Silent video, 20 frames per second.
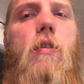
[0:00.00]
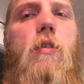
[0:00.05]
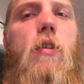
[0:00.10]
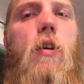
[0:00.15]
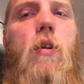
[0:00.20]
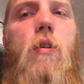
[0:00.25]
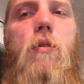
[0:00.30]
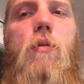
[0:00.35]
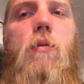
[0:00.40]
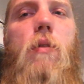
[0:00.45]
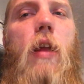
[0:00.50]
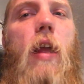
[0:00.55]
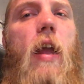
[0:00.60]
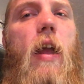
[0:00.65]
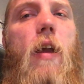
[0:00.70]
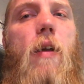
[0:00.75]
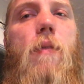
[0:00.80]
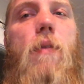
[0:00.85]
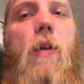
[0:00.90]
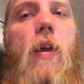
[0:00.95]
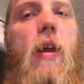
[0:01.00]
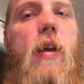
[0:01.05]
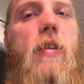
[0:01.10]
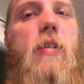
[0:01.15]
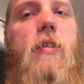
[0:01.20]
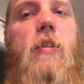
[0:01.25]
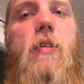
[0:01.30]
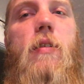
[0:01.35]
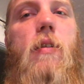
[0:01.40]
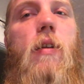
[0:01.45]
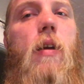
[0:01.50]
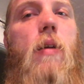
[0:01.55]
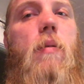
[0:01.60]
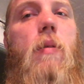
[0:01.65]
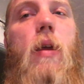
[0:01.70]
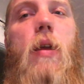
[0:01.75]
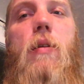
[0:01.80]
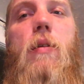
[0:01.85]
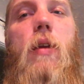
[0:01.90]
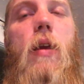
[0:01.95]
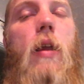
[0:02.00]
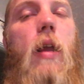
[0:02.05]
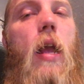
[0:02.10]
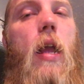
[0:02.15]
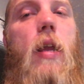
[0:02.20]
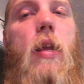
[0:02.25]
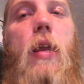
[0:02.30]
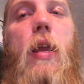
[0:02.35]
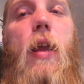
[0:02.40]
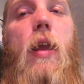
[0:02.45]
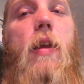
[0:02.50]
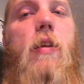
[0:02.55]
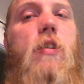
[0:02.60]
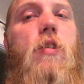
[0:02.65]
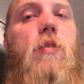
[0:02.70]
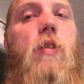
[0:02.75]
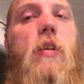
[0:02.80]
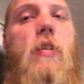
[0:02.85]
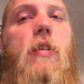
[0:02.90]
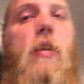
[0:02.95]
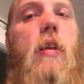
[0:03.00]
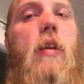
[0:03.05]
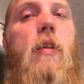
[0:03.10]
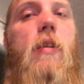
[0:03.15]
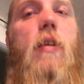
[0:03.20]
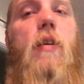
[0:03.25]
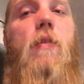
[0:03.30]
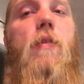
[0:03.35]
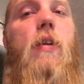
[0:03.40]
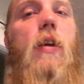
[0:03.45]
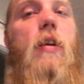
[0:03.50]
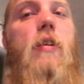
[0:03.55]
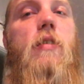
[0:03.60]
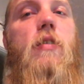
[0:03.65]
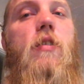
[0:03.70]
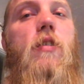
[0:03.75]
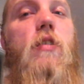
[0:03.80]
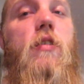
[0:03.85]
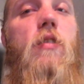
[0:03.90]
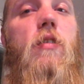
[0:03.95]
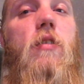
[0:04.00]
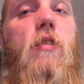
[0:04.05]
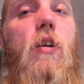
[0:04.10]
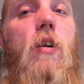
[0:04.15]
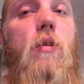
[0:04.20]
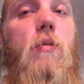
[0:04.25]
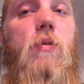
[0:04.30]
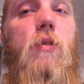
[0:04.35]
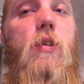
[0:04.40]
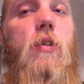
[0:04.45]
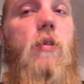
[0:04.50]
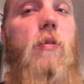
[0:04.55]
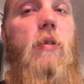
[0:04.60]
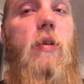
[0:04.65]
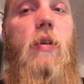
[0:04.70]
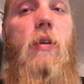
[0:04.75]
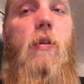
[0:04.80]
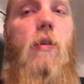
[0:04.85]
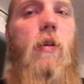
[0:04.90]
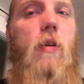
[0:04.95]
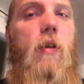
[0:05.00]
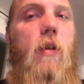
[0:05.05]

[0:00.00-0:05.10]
Don't half-ass it. I can't stress that enough, guys. Just don't do it.